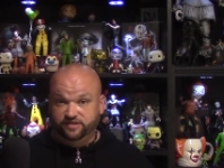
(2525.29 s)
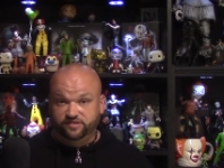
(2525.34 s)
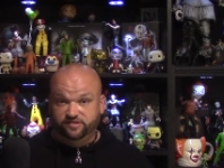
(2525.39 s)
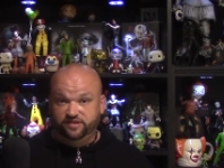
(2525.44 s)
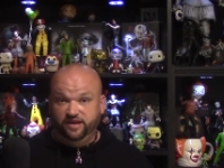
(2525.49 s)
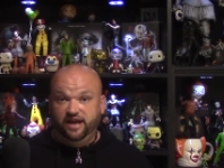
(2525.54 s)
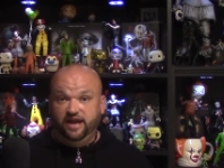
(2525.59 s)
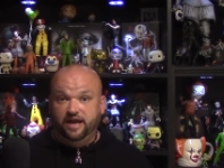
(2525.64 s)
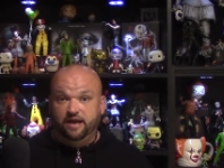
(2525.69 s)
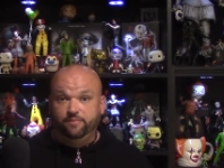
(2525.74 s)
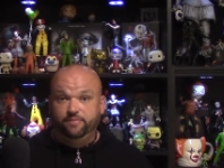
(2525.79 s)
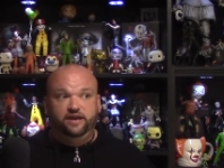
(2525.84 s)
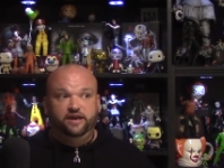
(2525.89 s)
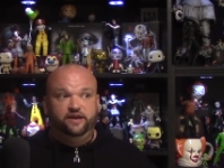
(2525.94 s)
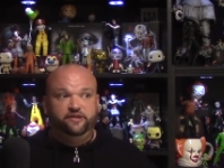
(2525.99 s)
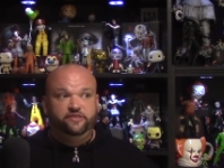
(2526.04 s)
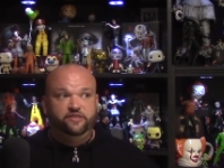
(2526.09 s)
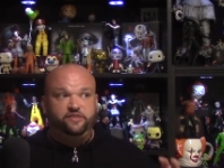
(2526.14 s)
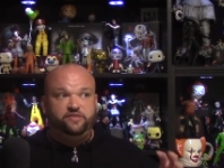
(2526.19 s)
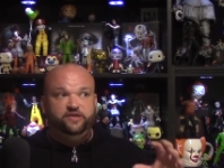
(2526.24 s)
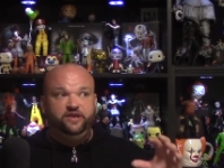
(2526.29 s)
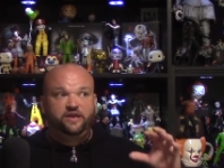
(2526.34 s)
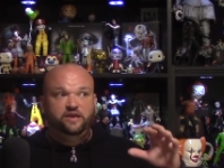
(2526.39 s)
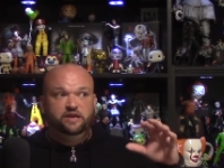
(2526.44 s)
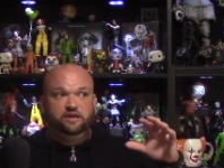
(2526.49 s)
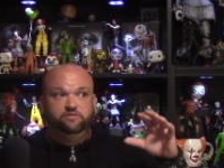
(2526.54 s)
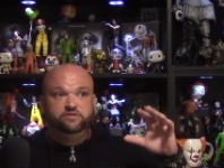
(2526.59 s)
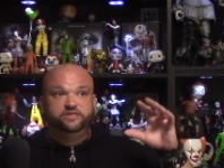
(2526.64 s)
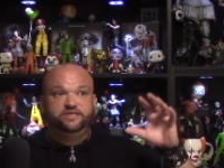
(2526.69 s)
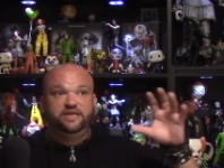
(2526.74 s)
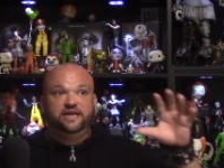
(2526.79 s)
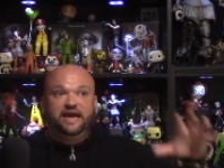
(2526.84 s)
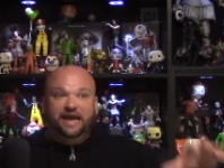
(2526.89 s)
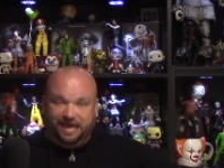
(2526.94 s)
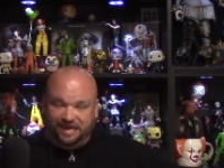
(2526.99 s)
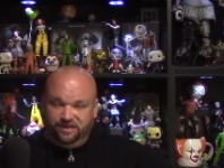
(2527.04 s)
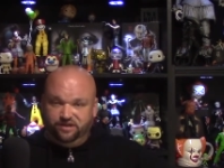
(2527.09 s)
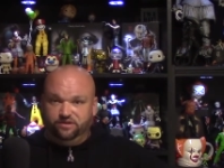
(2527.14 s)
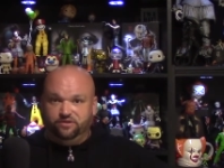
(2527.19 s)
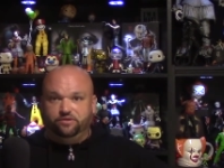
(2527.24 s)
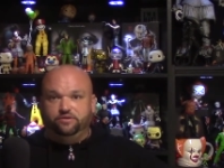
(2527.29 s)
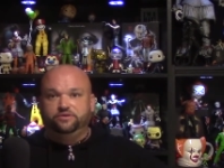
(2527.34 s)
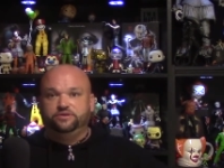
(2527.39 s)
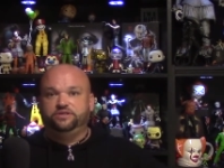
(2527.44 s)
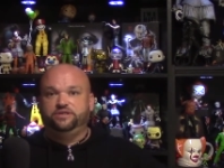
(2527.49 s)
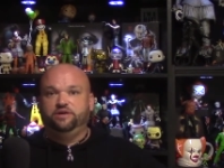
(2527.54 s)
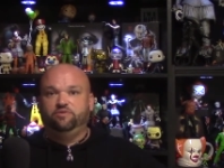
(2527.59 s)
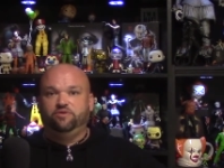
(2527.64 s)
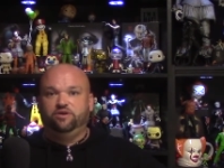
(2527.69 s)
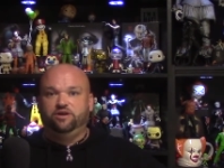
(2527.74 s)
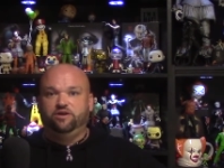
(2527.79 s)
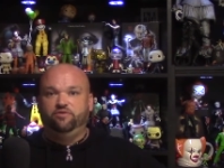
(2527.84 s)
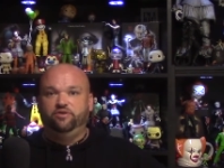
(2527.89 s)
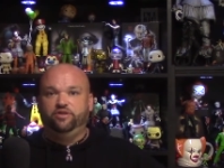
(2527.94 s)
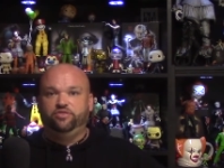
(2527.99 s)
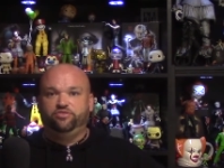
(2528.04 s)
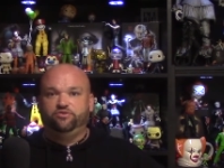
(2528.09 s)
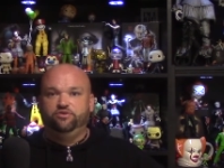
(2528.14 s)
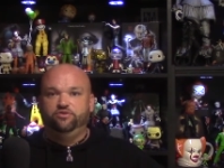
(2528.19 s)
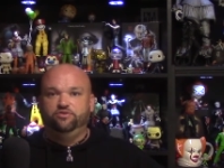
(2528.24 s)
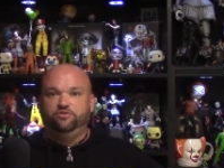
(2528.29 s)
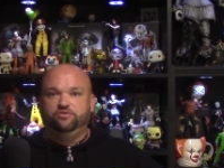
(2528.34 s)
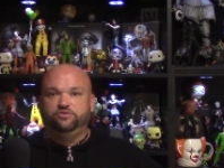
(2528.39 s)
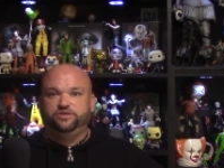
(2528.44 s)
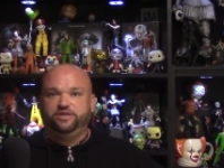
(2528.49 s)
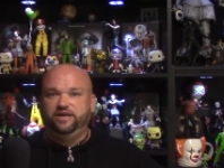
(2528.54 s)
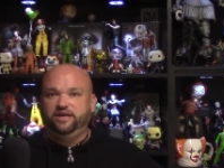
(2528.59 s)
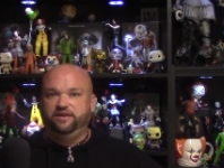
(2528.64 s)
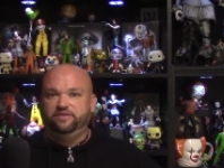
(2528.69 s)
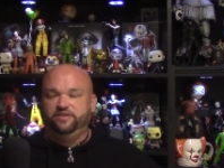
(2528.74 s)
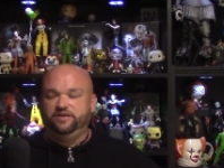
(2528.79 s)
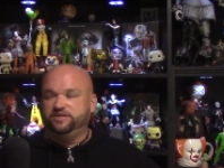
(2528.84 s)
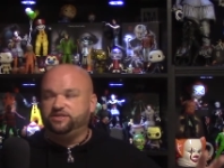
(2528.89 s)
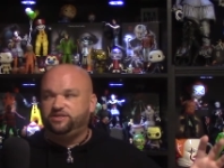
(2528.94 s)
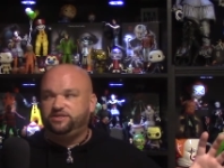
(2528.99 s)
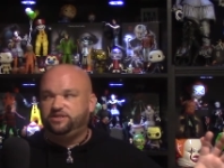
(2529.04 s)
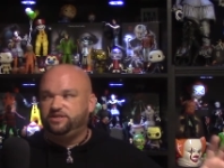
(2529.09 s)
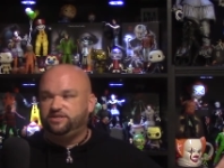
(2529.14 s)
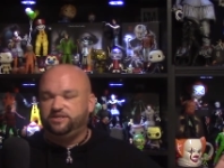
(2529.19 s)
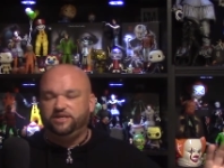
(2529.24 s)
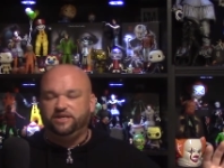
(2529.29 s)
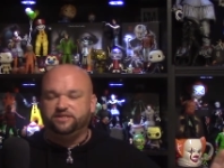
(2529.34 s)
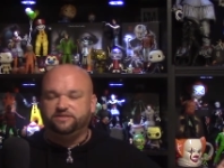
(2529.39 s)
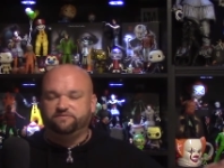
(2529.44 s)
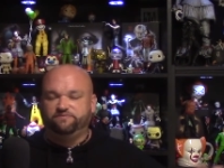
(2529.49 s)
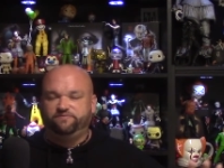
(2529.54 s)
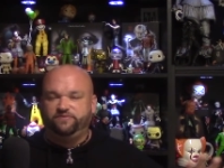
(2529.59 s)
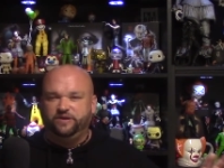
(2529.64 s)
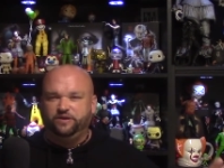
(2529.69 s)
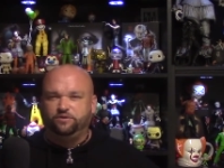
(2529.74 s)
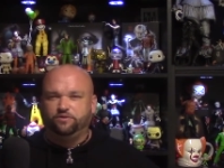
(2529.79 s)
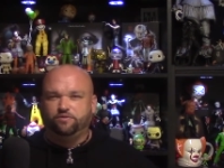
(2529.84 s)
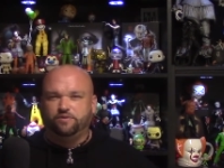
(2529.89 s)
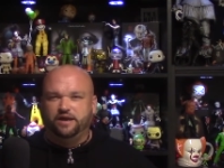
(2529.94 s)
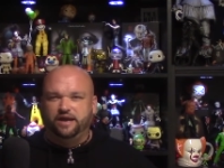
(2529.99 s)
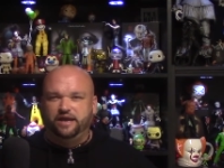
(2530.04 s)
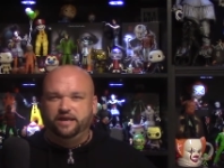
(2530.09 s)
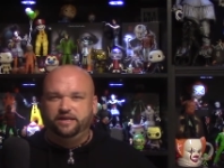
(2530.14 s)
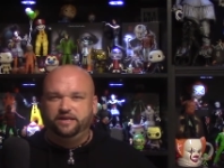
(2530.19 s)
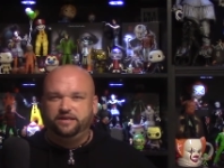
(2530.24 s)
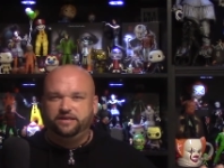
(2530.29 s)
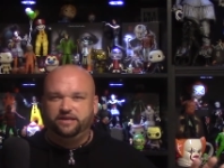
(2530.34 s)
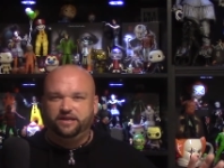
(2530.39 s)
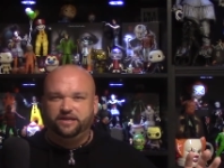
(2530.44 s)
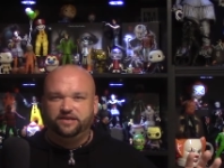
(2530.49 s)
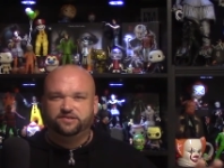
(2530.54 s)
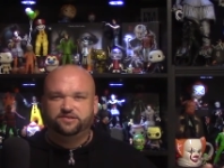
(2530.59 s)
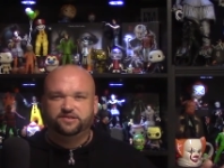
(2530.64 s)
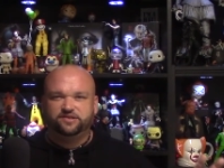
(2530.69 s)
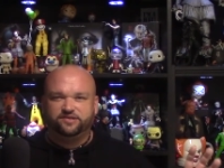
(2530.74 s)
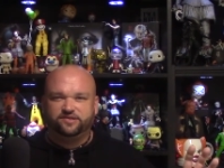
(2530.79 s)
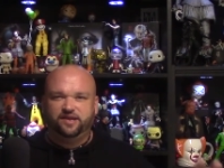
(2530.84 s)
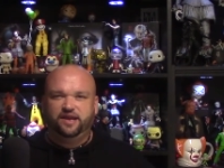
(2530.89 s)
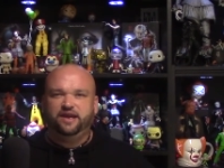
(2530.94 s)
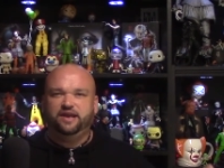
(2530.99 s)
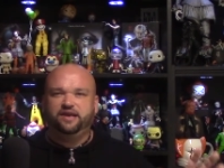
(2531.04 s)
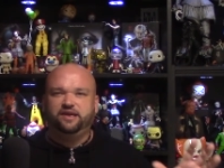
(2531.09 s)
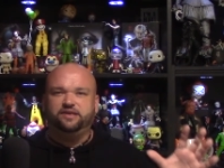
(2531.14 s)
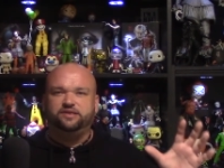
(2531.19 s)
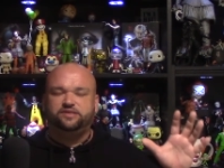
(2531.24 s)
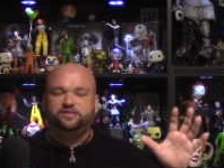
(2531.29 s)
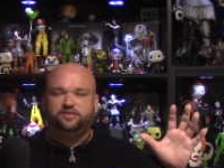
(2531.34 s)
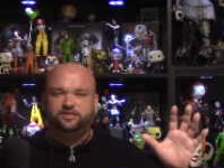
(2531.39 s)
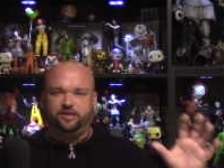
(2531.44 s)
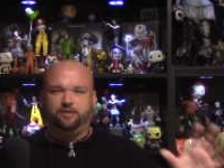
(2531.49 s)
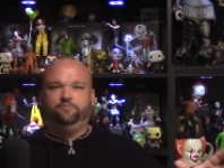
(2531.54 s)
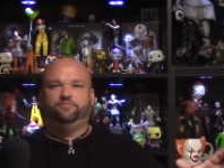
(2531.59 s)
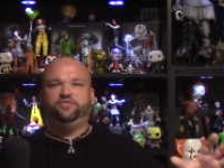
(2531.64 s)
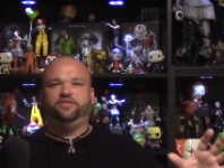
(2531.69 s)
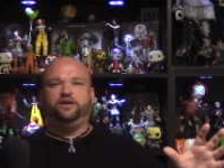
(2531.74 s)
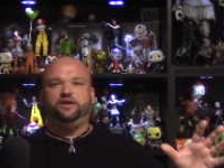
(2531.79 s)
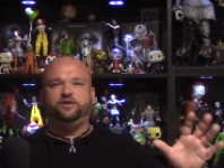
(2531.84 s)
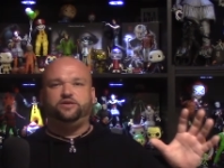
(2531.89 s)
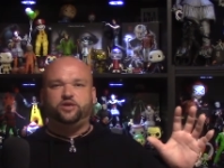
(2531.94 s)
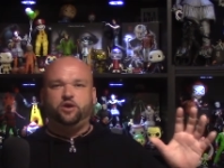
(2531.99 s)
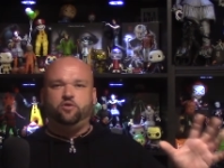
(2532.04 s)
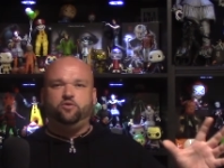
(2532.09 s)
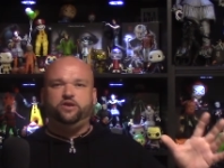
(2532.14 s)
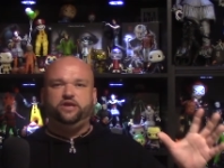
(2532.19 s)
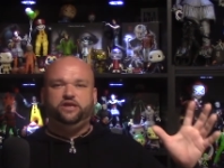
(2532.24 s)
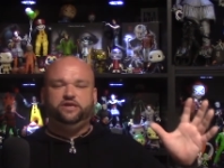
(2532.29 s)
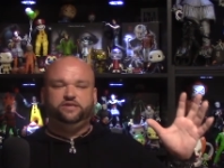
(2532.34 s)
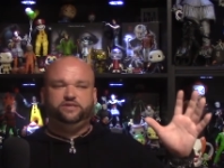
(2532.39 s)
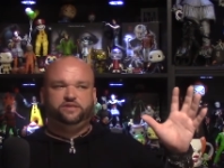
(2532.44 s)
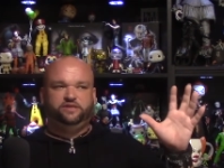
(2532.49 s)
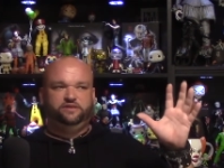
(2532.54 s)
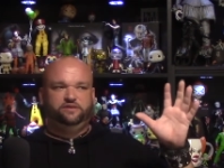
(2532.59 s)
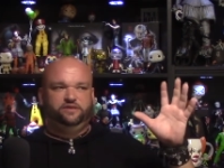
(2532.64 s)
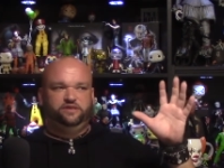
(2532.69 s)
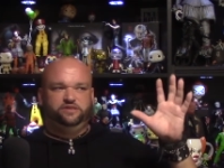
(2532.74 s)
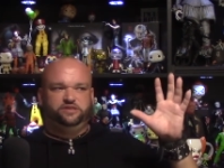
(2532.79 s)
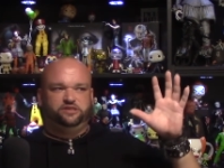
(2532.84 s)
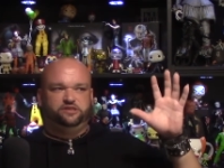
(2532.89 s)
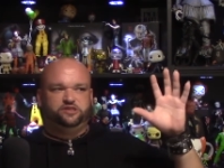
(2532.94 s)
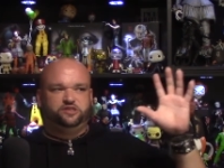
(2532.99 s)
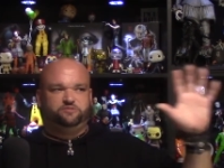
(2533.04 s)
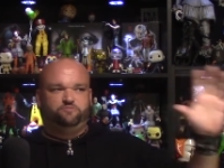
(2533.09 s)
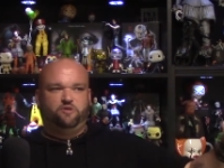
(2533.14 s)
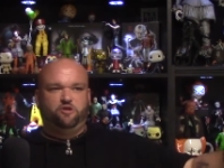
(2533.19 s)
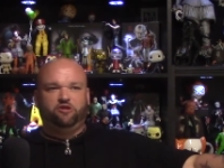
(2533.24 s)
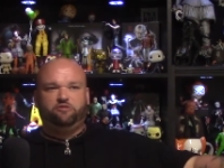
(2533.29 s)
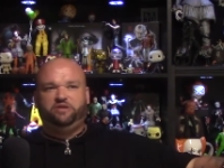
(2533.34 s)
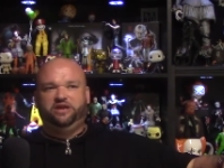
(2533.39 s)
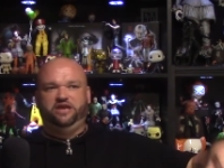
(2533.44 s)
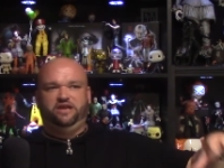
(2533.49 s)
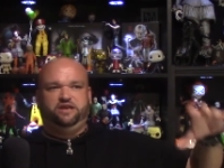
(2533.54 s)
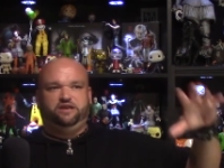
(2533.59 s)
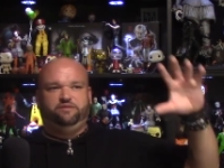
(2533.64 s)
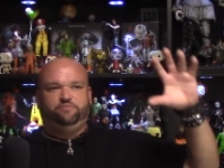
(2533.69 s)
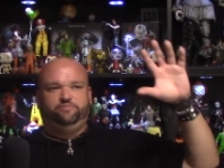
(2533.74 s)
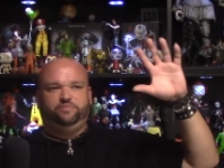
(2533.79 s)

going to snap. And the it was the editors that were going through saying, this just doesn't feel right. He needs to say something. Tony is a, he's a smarmy,